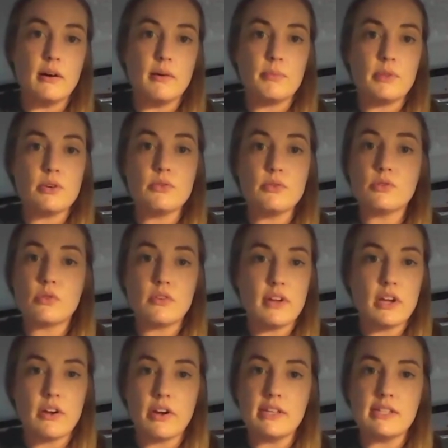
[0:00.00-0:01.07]
those sort of
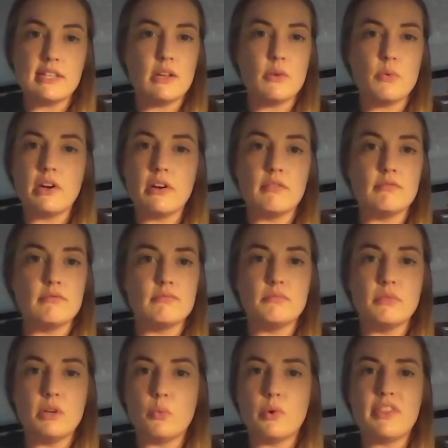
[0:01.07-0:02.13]
areas, anywhere
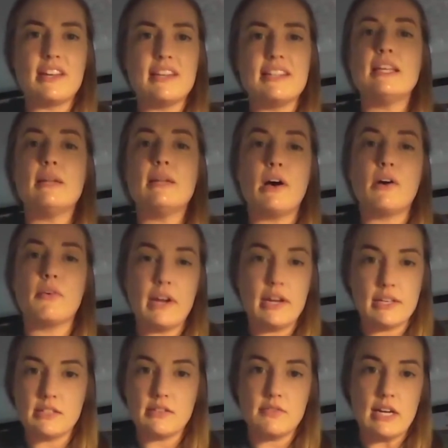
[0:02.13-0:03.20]
within a 10-mile
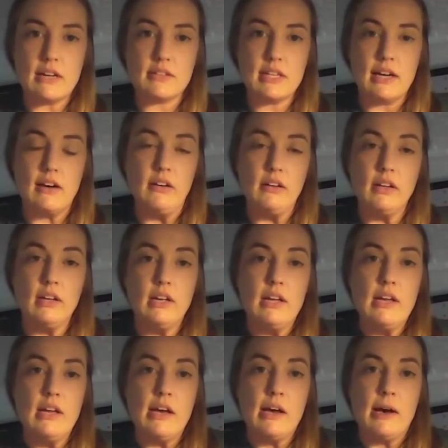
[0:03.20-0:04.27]
radius of downtown.
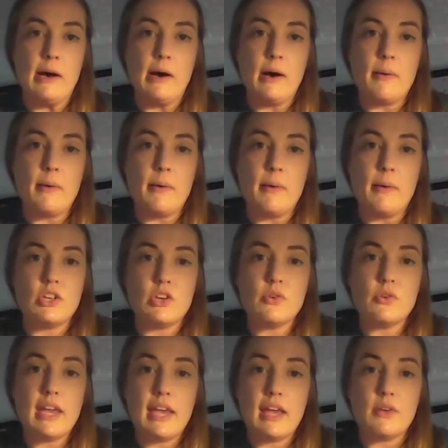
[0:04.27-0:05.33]
And you
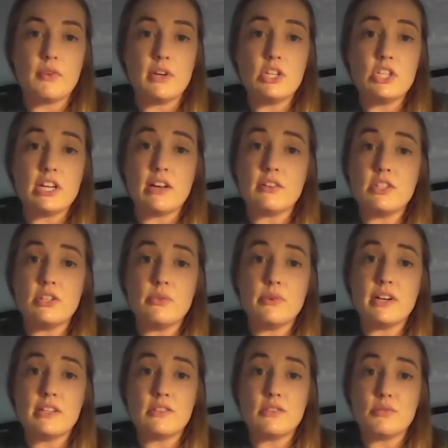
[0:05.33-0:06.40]
can reach out to
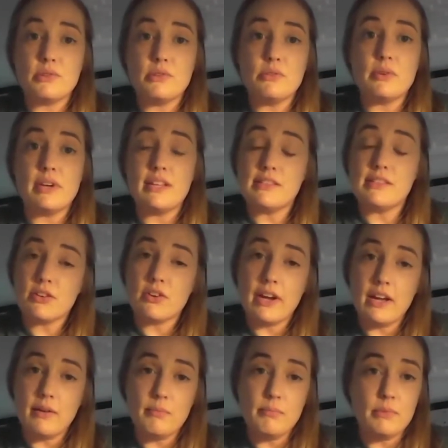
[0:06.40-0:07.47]
us through
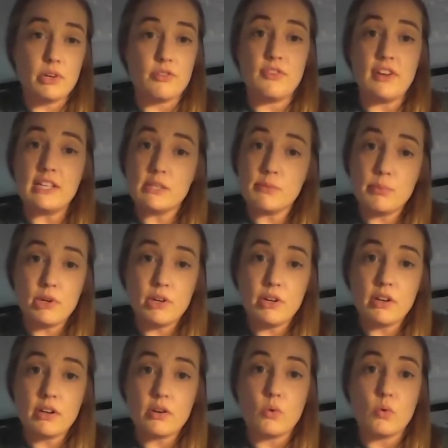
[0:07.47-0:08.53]
Instagram or Facebook,
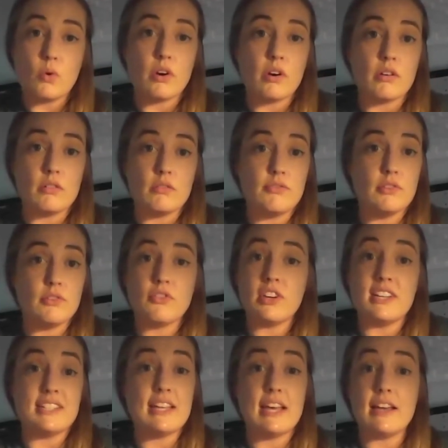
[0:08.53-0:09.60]
or feel free to
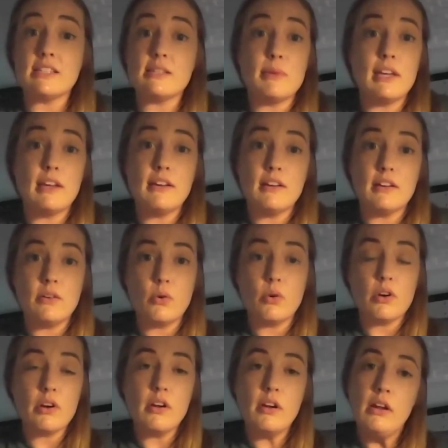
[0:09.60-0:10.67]
text me an
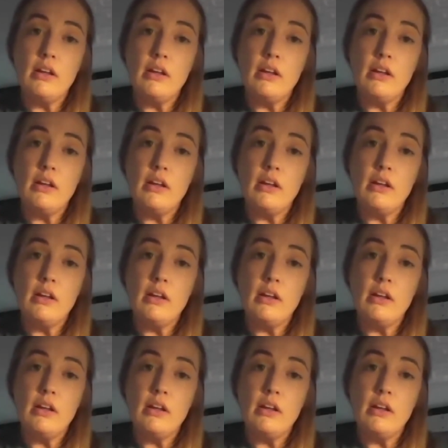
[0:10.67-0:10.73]
order.